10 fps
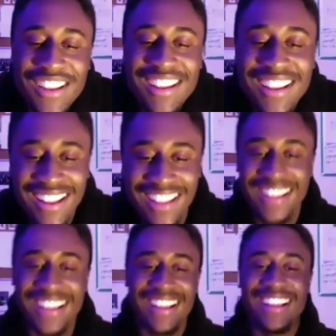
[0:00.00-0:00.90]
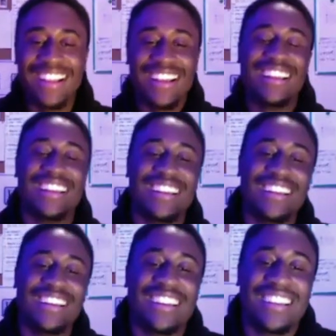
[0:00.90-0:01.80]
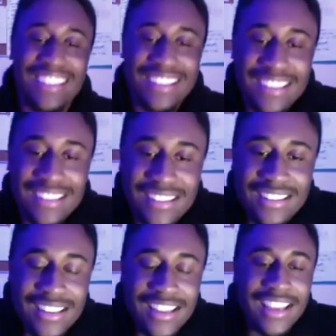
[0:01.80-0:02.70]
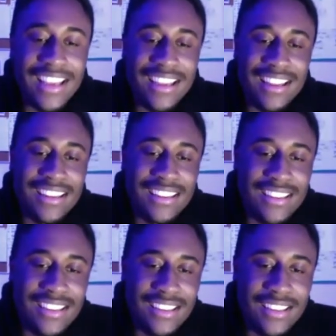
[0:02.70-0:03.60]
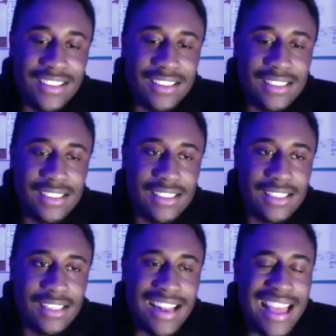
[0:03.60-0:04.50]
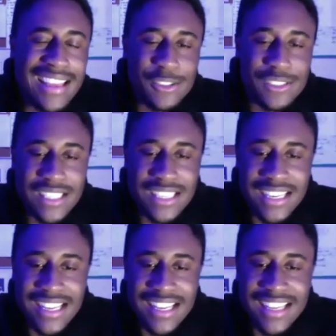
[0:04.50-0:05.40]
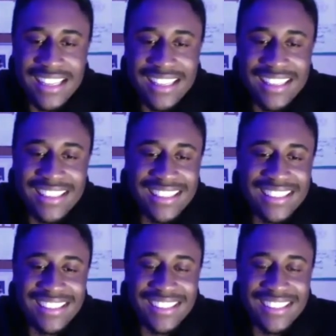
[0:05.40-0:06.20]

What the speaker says: This person isn't speaking.